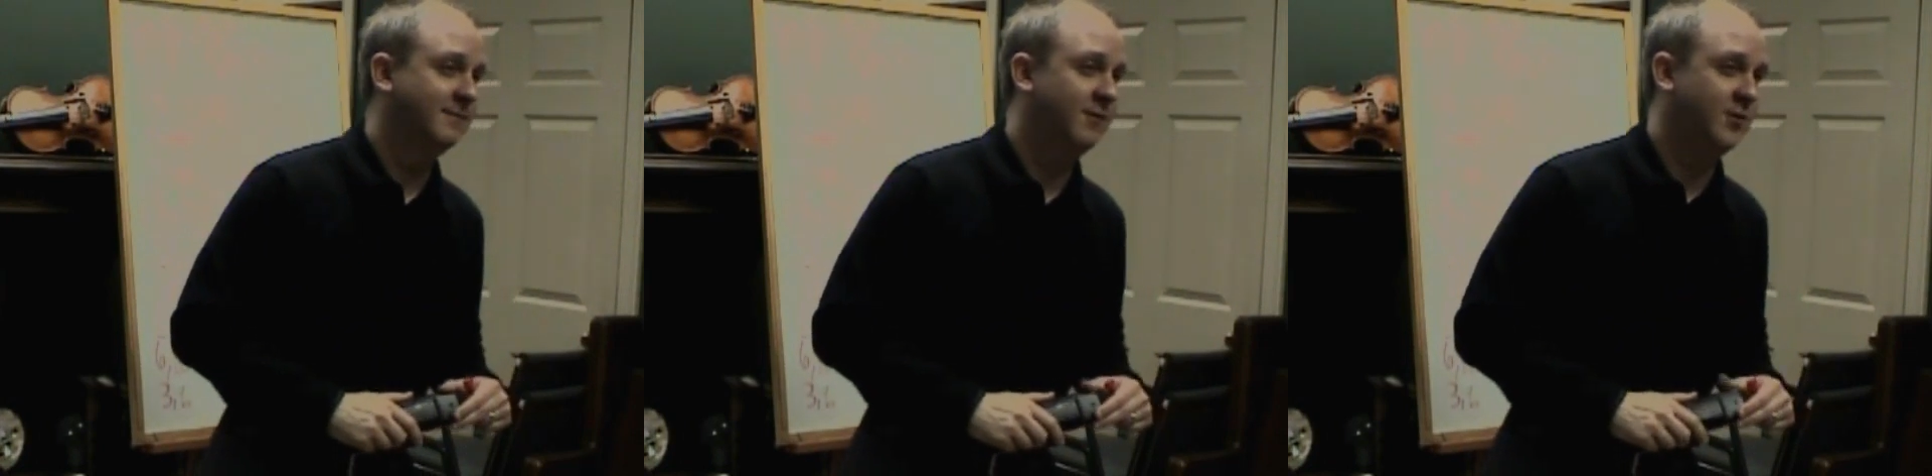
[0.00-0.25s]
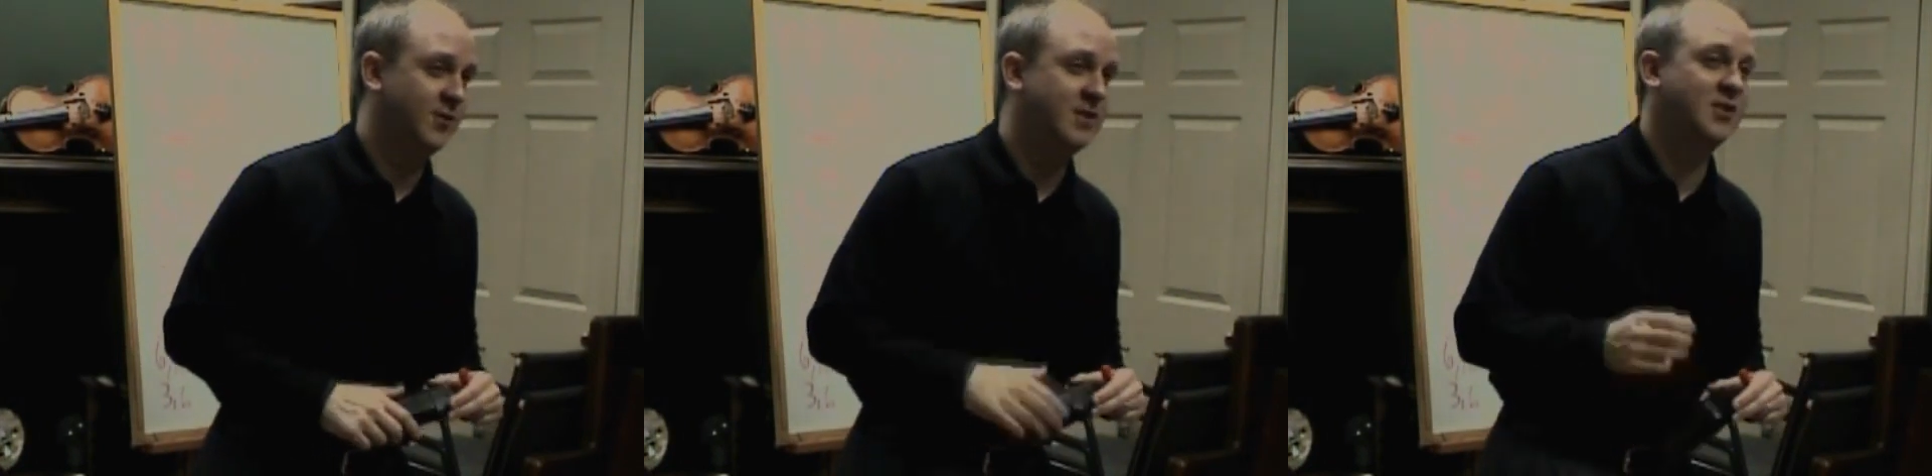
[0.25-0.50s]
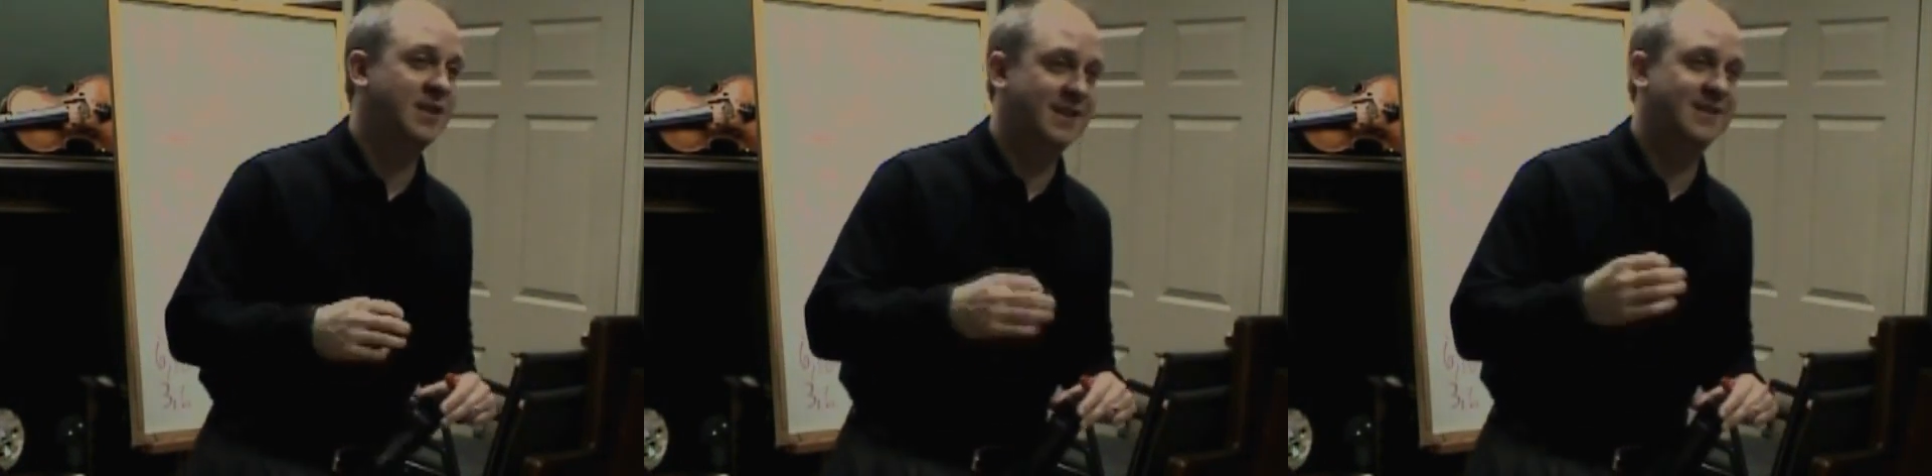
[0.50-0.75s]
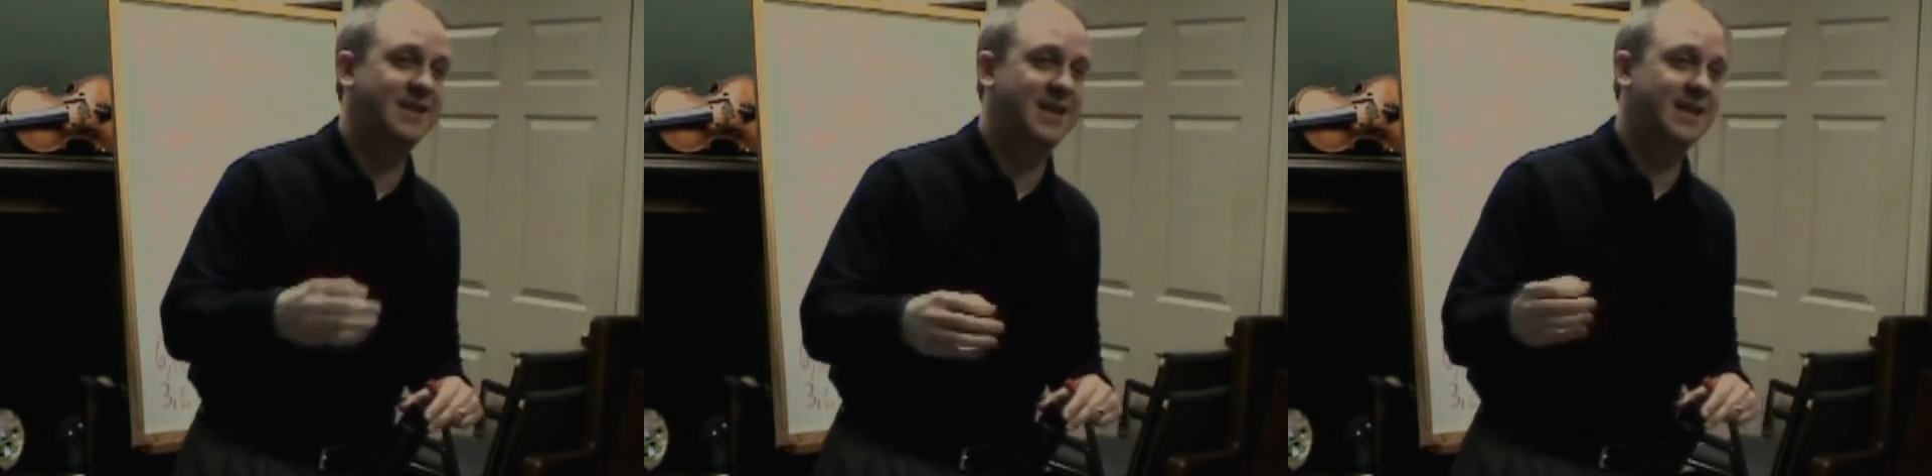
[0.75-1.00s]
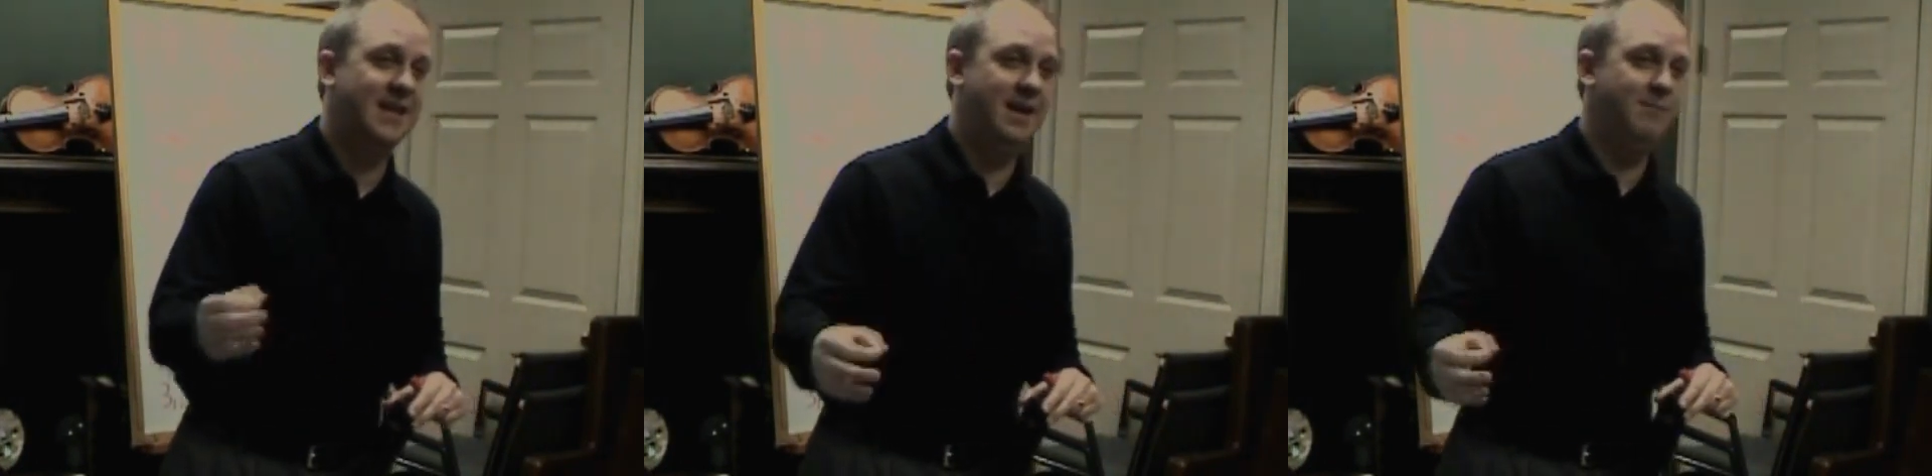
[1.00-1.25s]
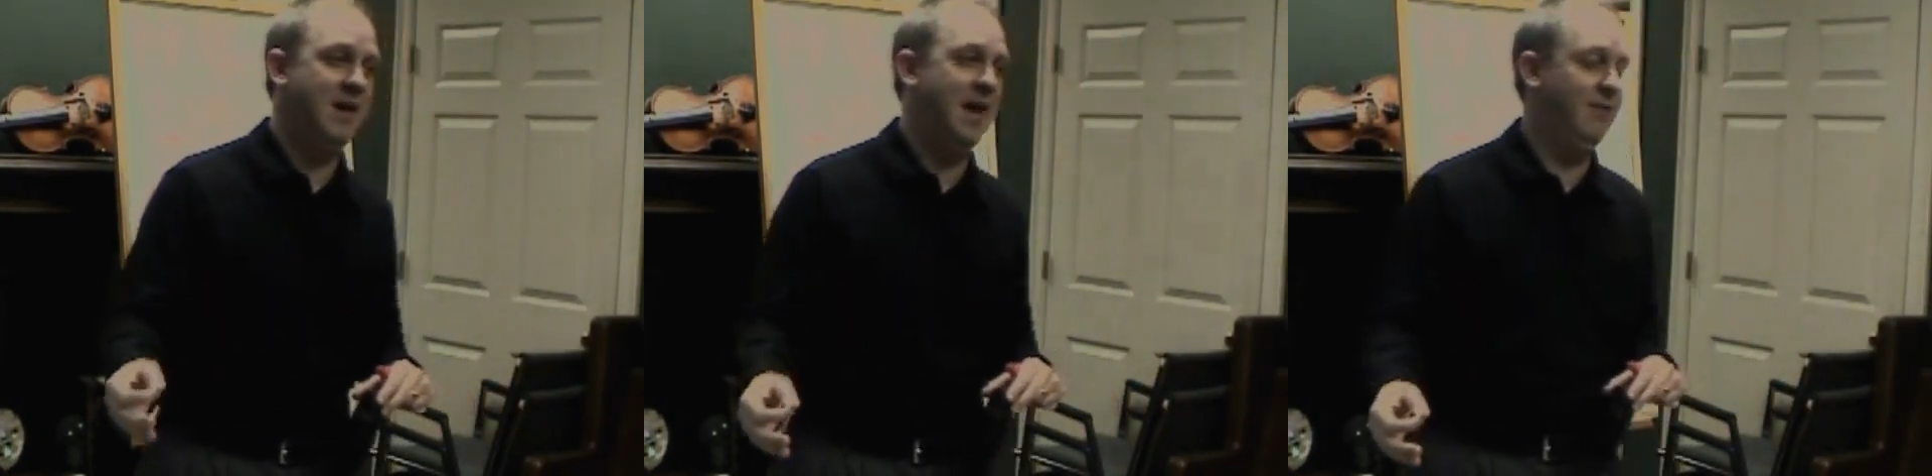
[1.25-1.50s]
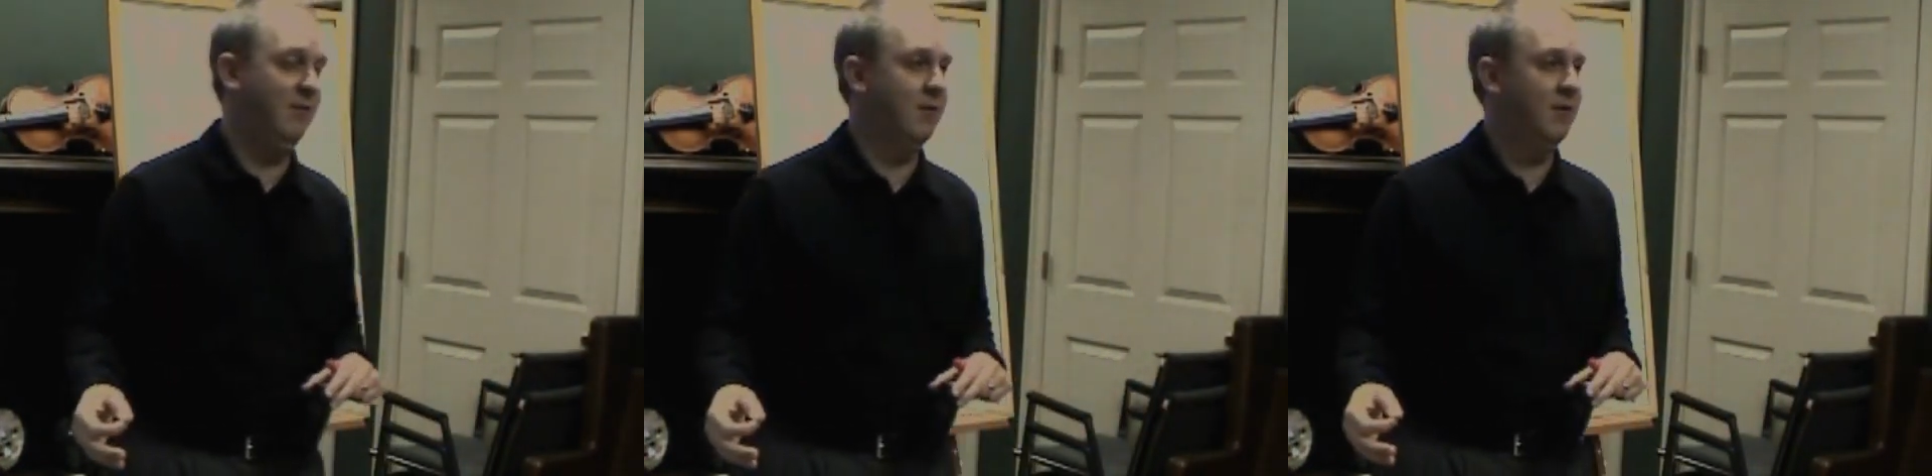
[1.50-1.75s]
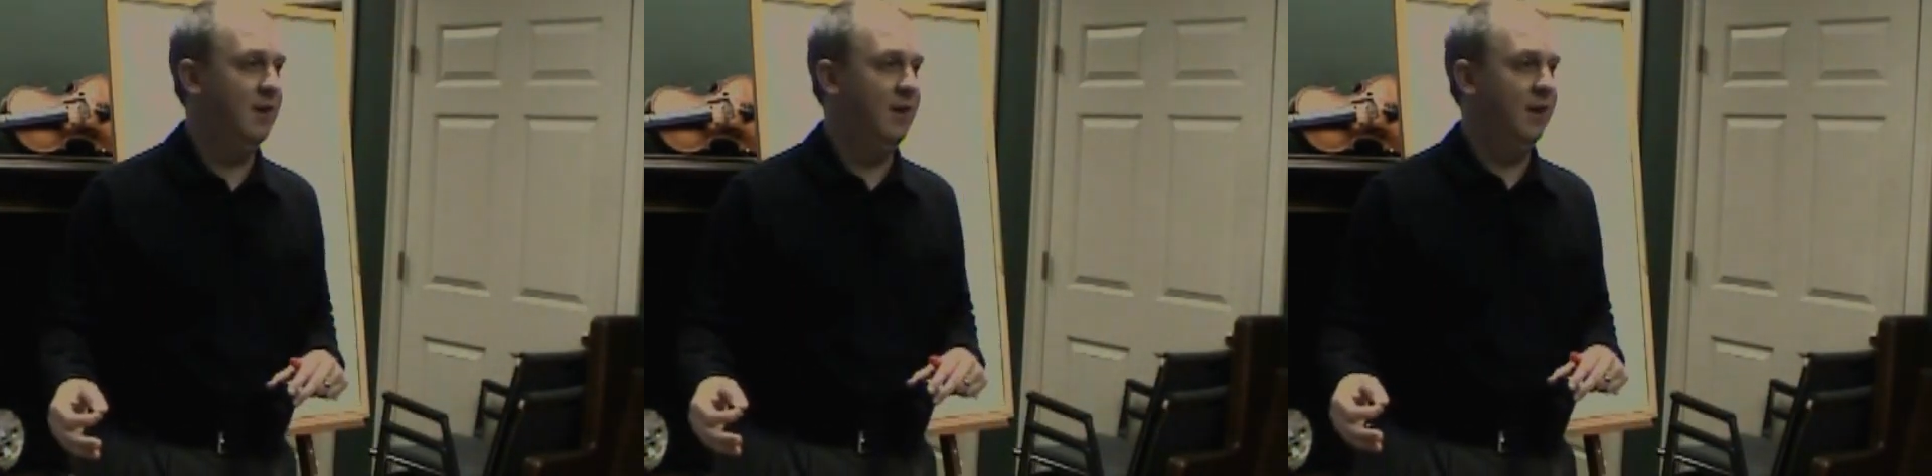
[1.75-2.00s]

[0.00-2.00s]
Frustration tends to dictate behavior.